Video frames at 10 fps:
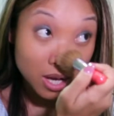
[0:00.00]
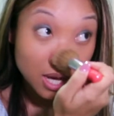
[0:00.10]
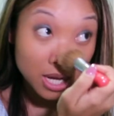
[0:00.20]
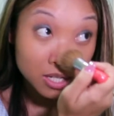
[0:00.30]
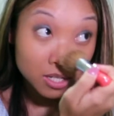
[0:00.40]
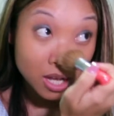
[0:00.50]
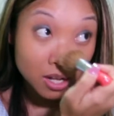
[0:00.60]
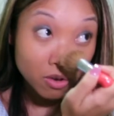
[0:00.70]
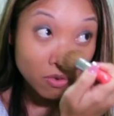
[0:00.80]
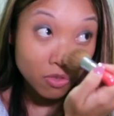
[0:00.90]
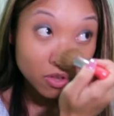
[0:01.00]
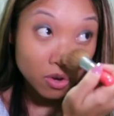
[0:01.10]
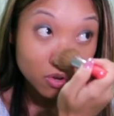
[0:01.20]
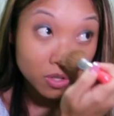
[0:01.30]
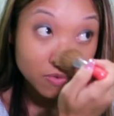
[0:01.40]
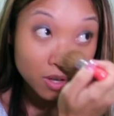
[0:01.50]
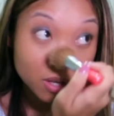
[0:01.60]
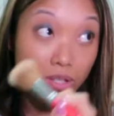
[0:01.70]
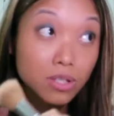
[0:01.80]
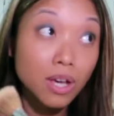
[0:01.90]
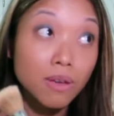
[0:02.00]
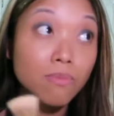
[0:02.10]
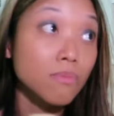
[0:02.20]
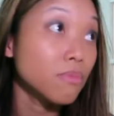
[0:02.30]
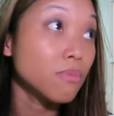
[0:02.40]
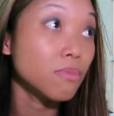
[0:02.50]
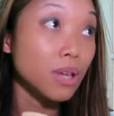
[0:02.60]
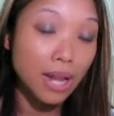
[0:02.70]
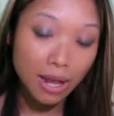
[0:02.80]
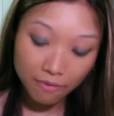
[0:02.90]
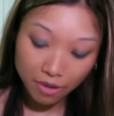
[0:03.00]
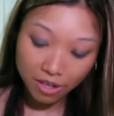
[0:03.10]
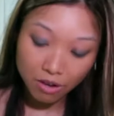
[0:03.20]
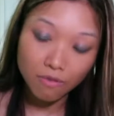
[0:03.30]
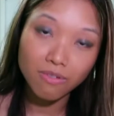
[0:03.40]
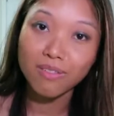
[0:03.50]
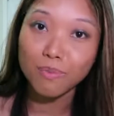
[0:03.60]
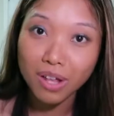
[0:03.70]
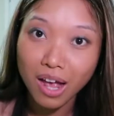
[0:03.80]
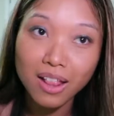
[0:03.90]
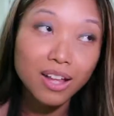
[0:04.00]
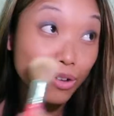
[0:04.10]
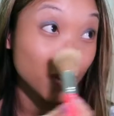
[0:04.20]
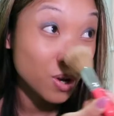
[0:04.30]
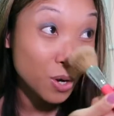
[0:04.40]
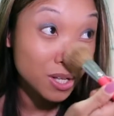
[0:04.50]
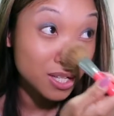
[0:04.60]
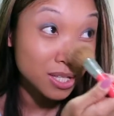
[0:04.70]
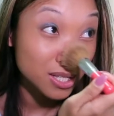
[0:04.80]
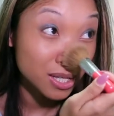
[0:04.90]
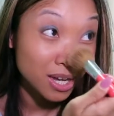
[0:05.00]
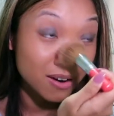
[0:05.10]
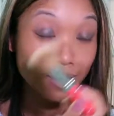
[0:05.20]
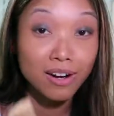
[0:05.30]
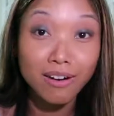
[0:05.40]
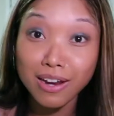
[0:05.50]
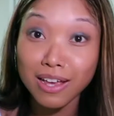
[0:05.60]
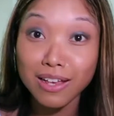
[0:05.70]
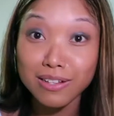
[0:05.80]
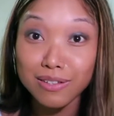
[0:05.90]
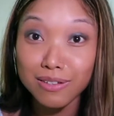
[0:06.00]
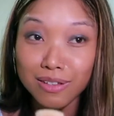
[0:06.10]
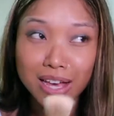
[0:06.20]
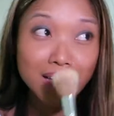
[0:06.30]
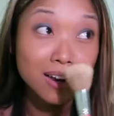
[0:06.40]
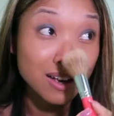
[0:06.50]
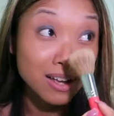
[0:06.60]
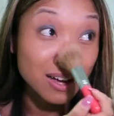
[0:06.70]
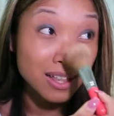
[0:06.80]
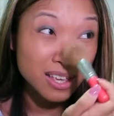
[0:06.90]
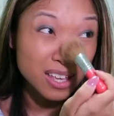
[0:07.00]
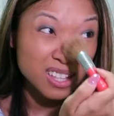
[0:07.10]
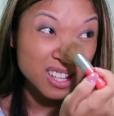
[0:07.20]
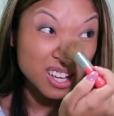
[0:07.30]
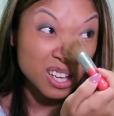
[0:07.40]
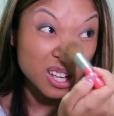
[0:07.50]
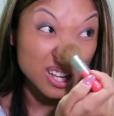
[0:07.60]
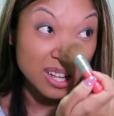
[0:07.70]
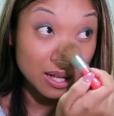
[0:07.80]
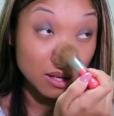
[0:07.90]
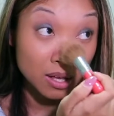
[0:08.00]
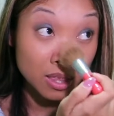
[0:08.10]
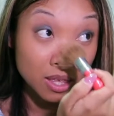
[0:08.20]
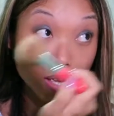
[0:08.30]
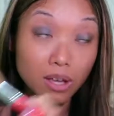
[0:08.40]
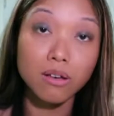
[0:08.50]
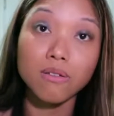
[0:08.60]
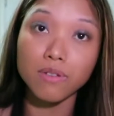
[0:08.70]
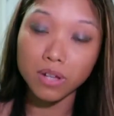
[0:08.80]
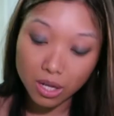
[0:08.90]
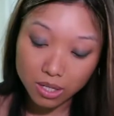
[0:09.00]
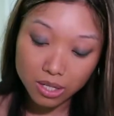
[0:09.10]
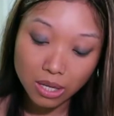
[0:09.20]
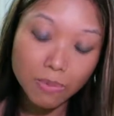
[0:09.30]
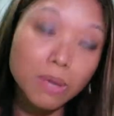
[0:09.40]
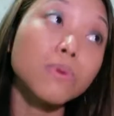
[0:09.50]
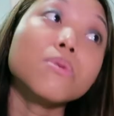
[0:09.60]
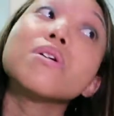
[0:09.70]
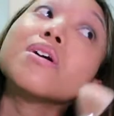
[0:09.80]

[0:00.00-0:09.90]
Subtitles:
I just kind of go for the nose first. I'm an advocate of putting highlight on your nose. Ariana Grande likes to do that. I think it's like a thing for darker skin people.